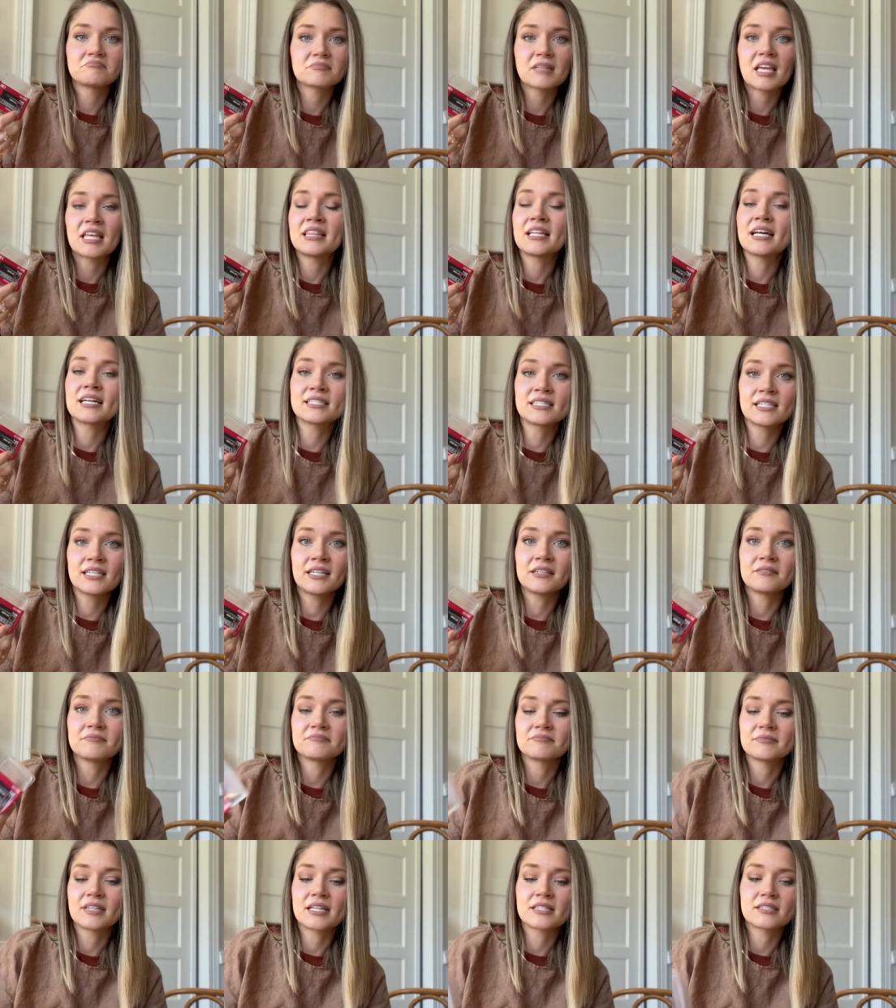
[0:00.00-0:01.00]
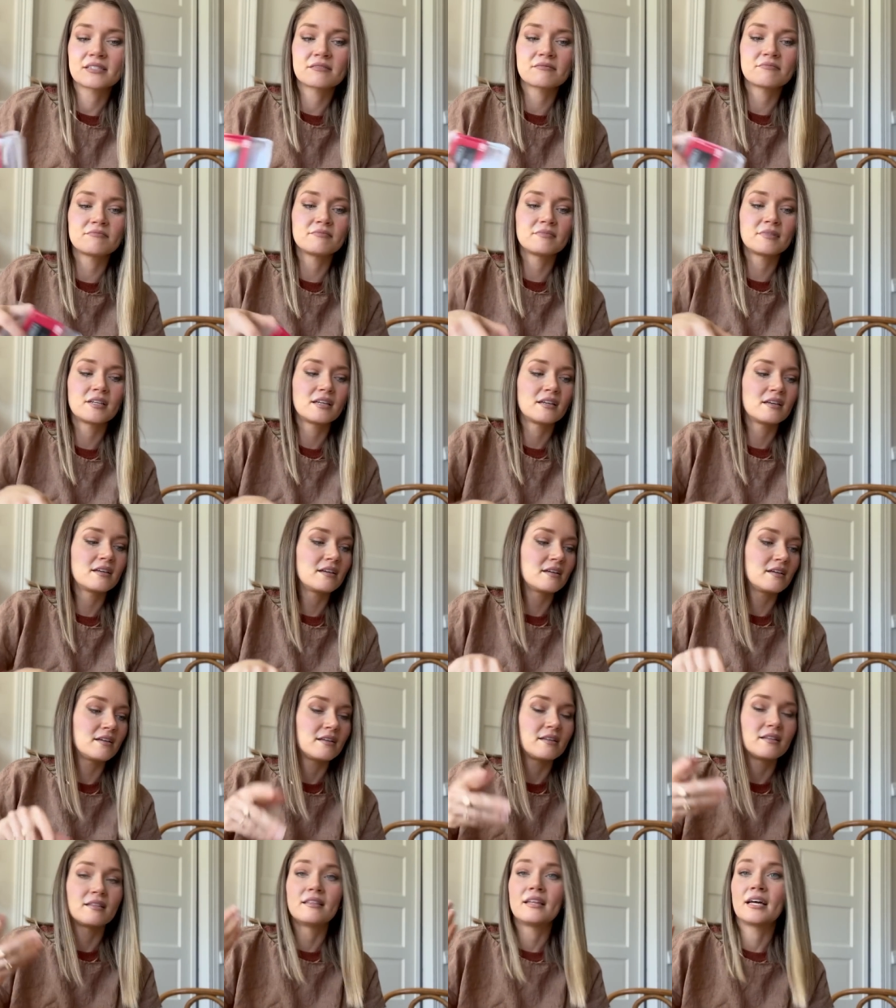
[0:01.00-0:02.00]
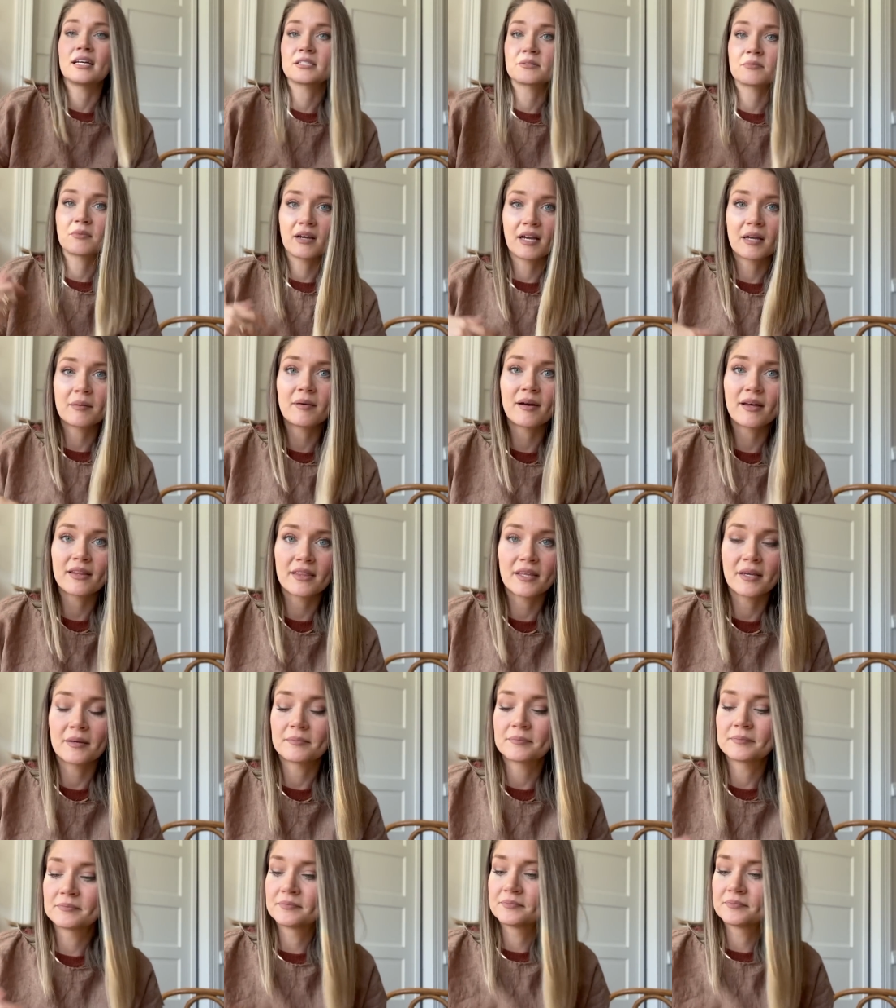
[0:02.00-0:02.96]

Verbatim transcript: and that's it. That's that's why I bought them.